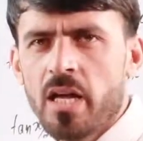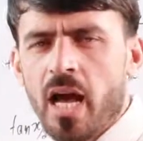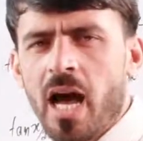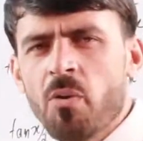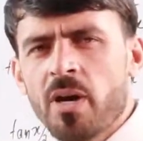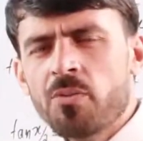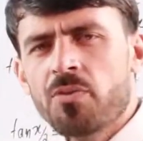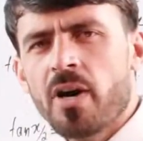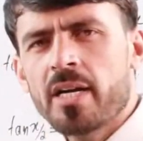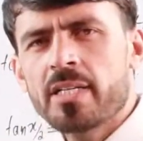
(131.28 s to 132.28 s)
How can we
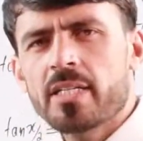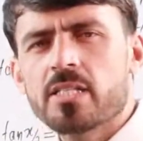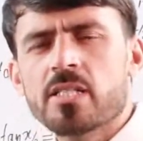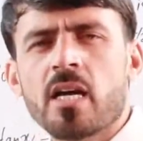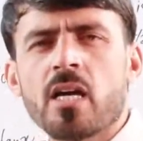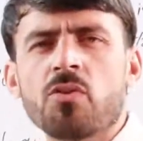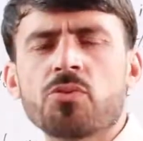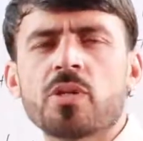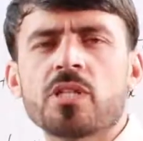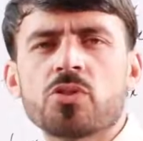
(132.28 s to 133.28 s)
find sine
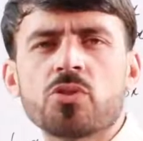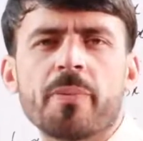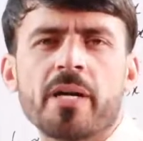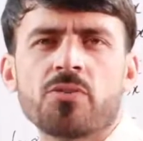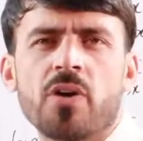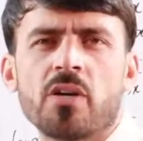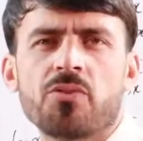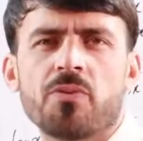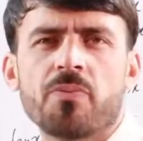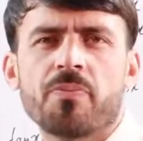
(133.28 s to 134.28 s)
of 22.5?